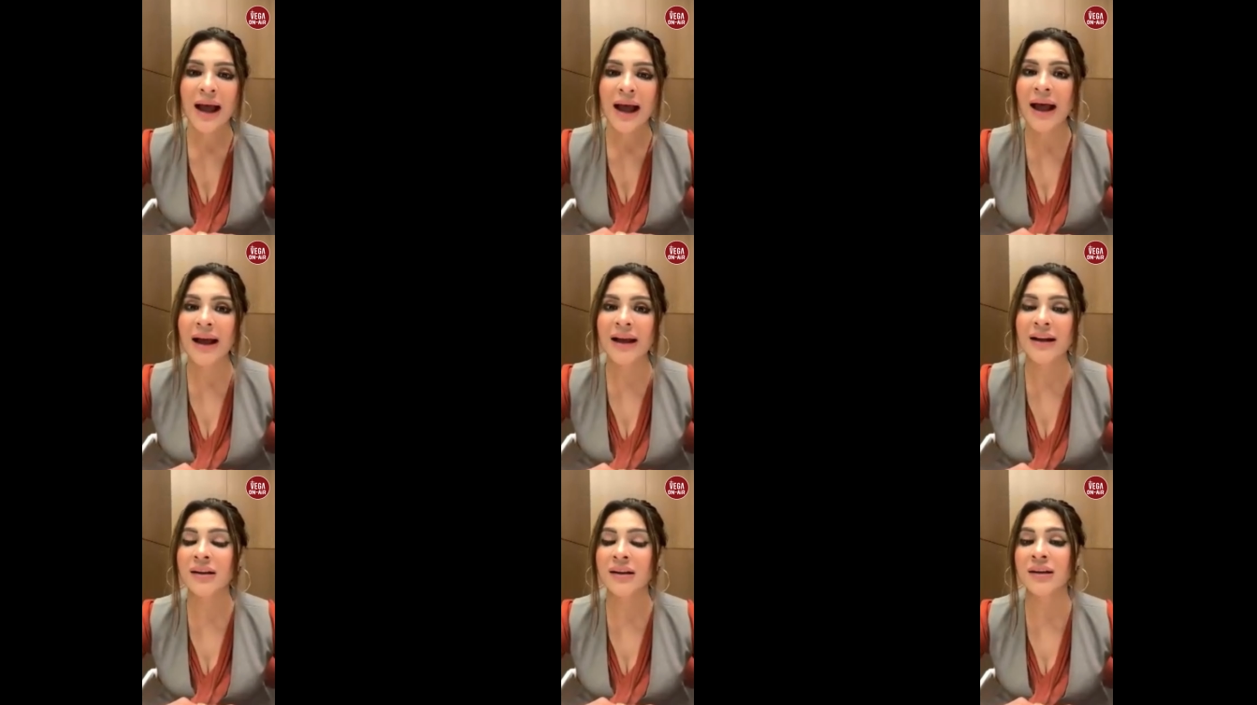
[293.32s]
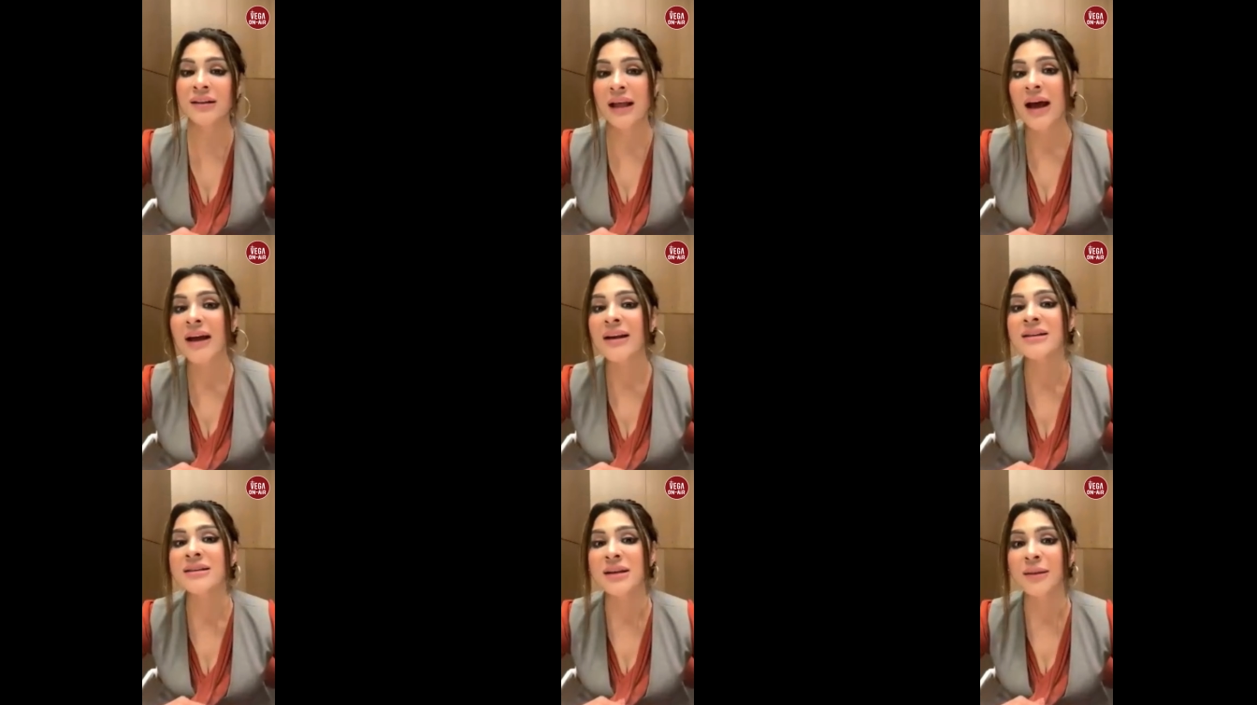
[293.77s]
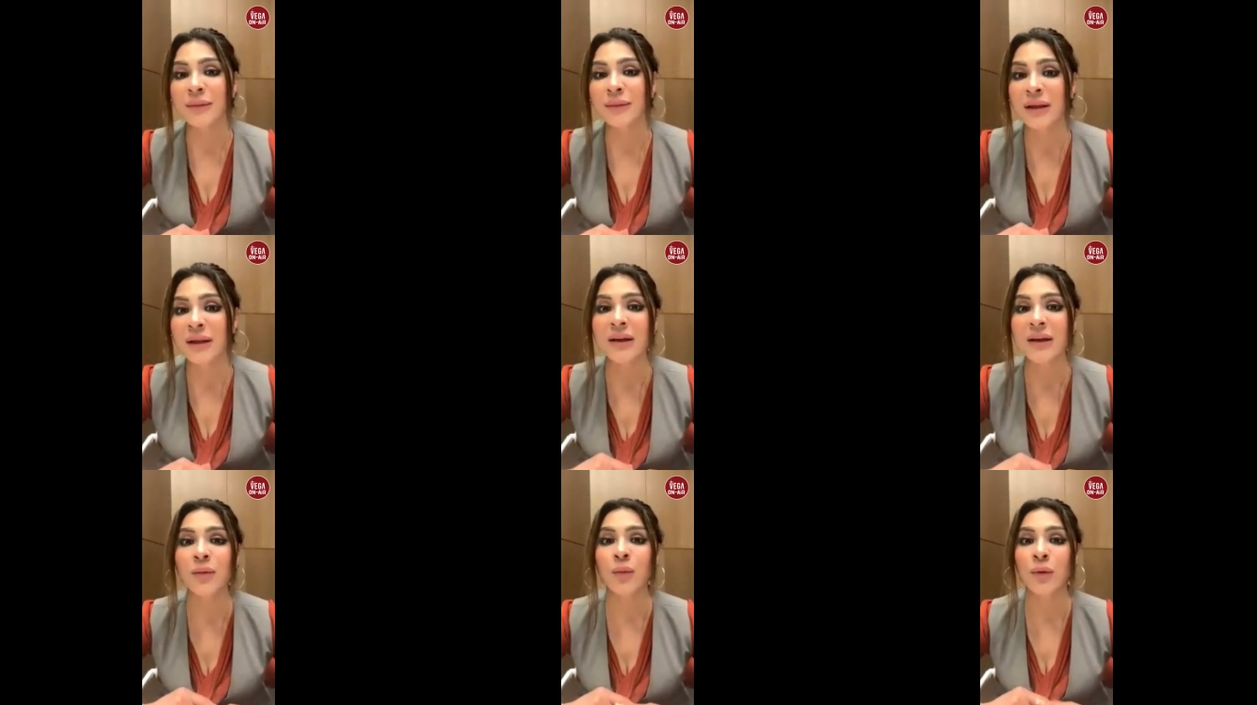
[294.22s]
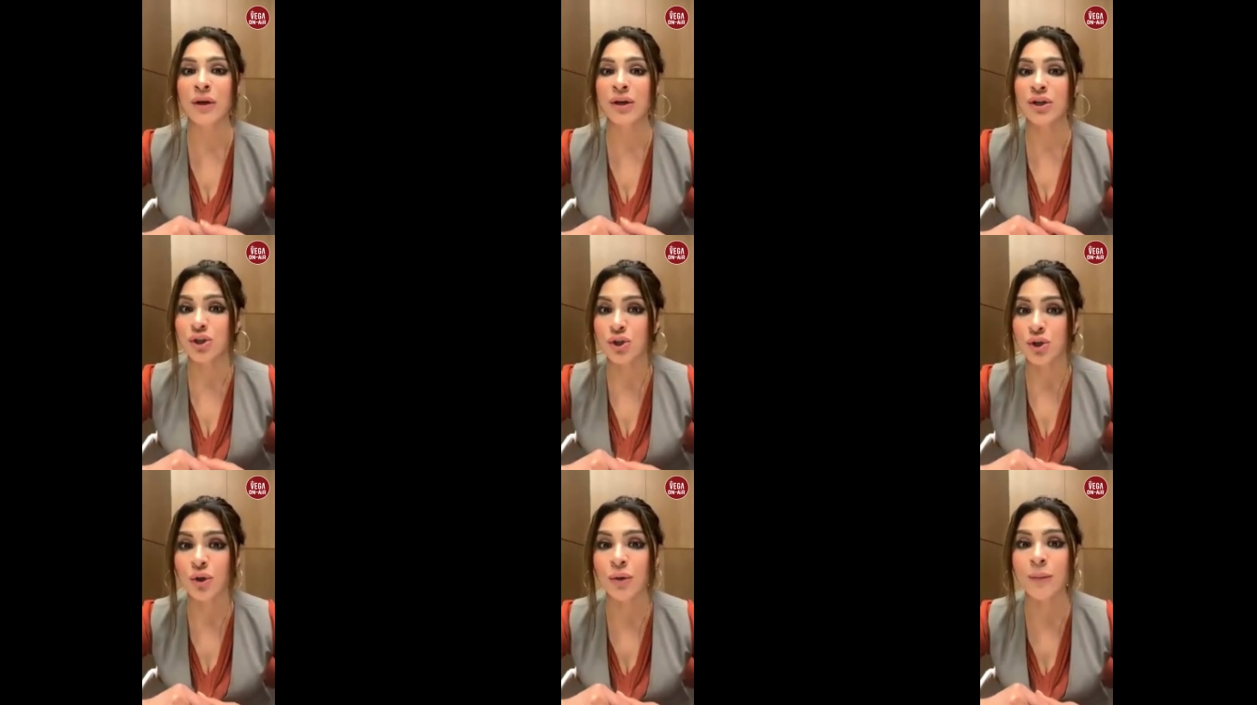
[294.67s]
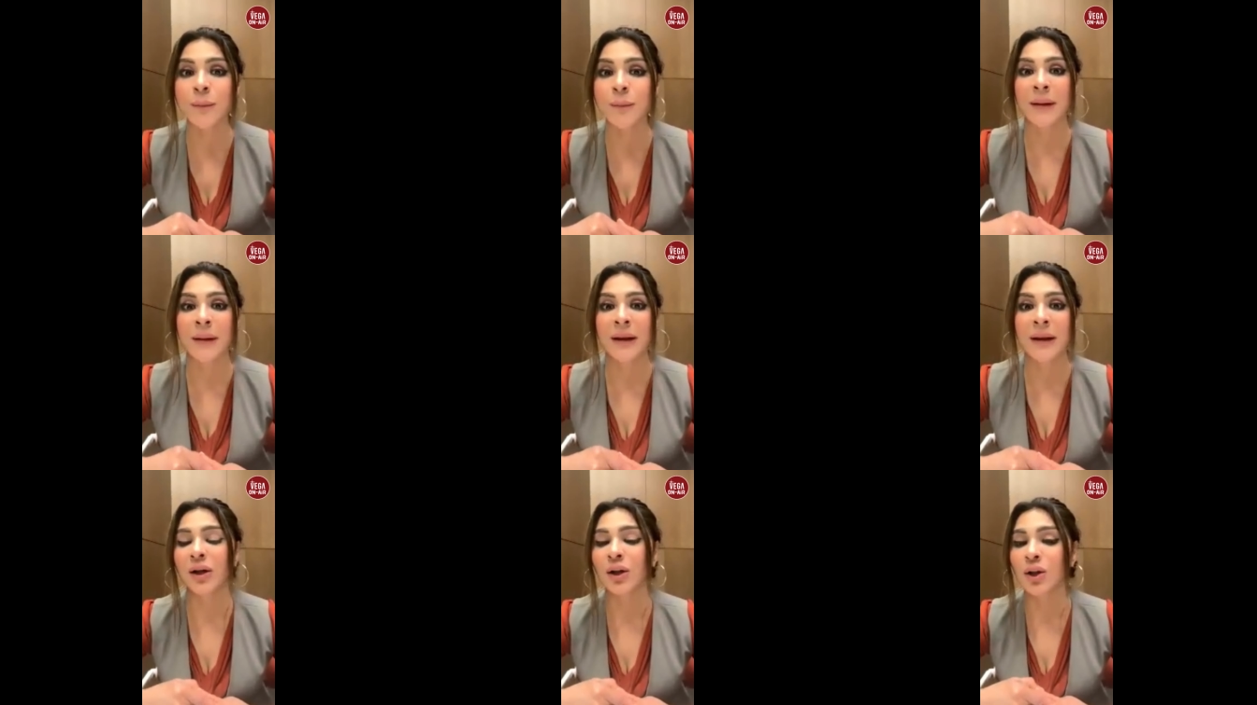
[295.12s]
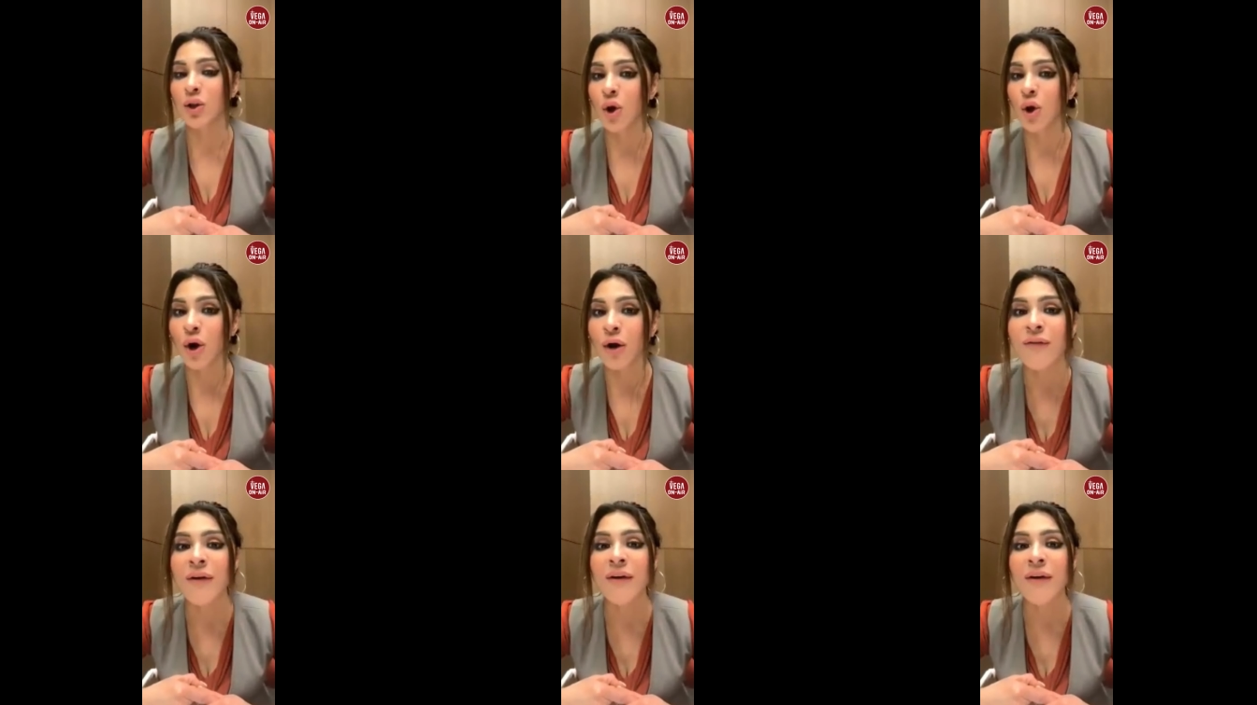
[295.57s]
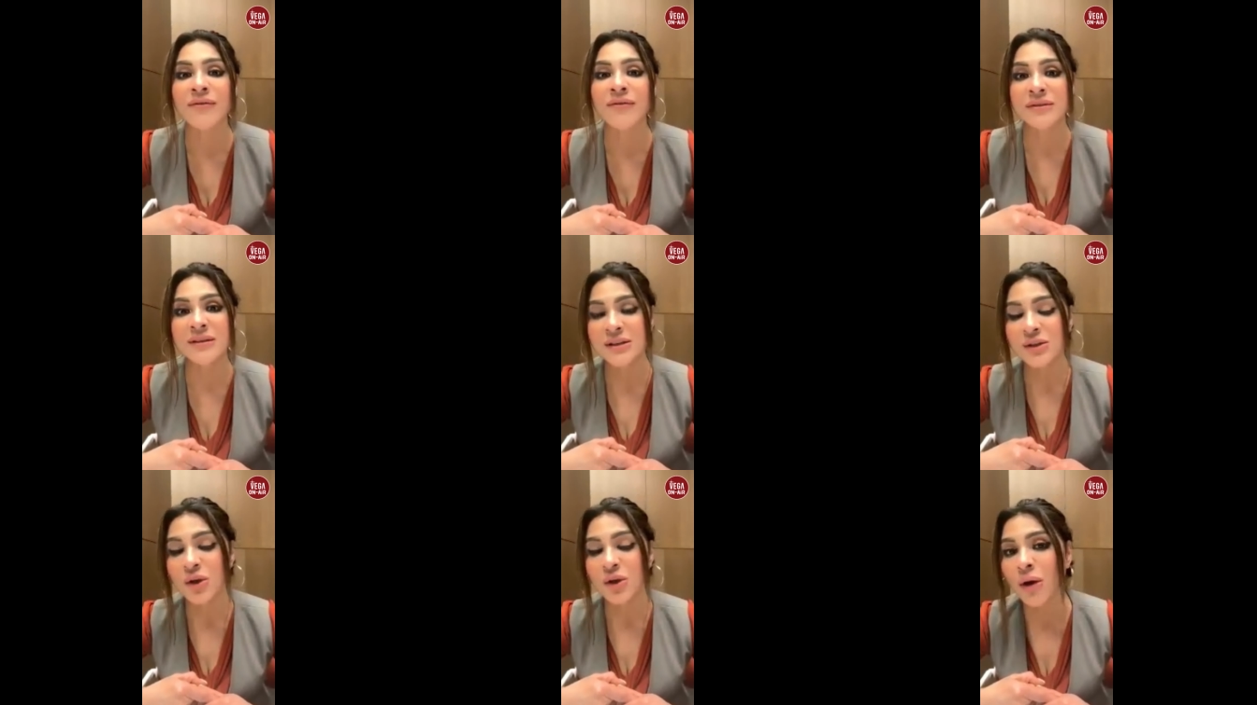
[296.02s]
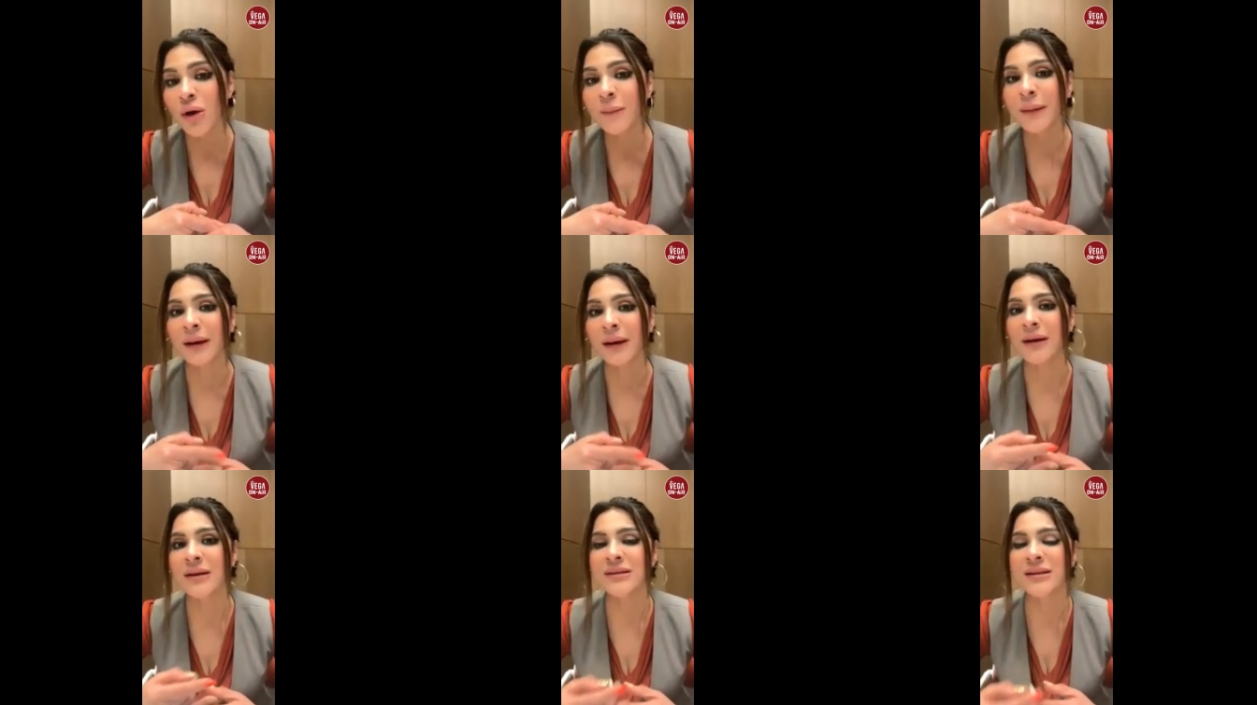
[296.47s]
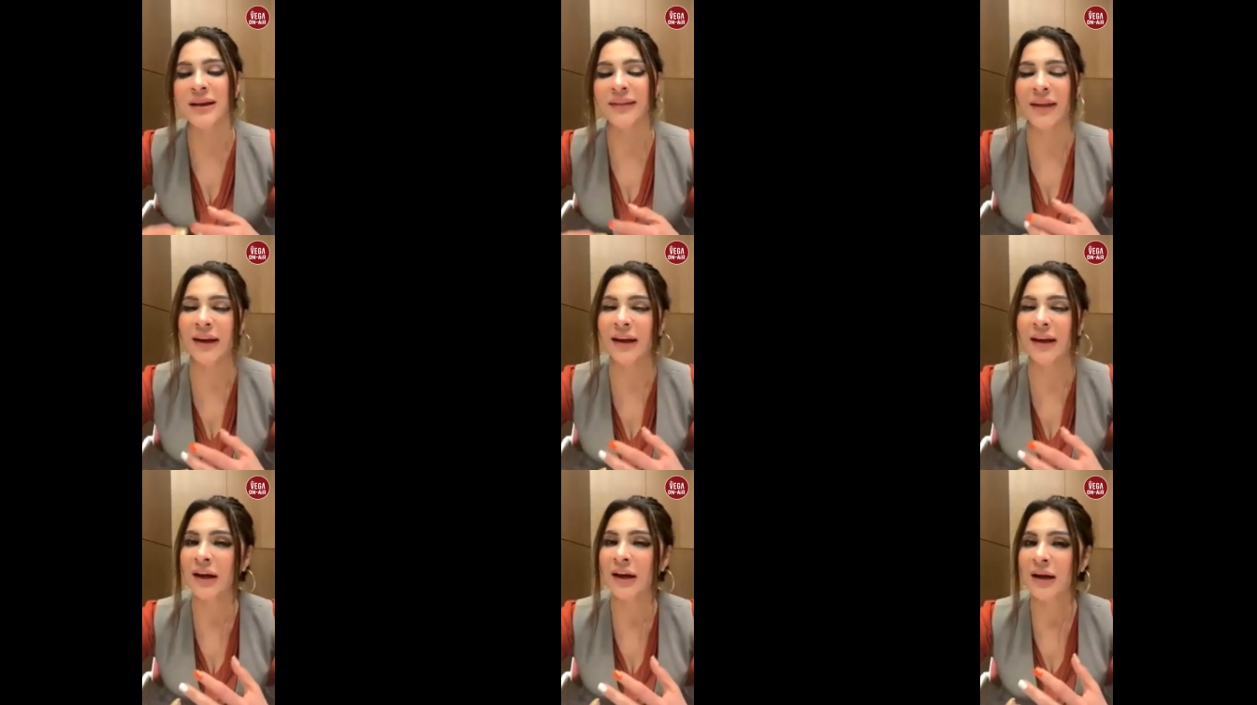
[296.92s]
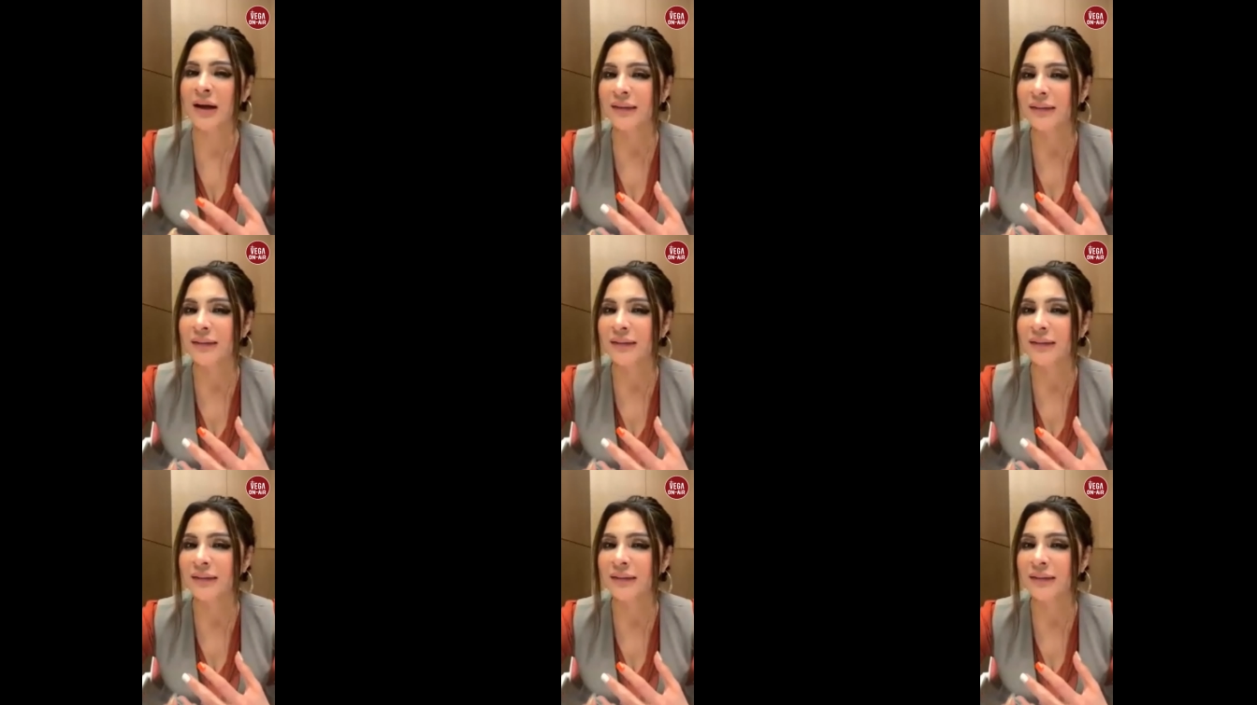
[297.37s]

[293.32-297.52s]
And that is something we should pay a lot of emphasis on because I think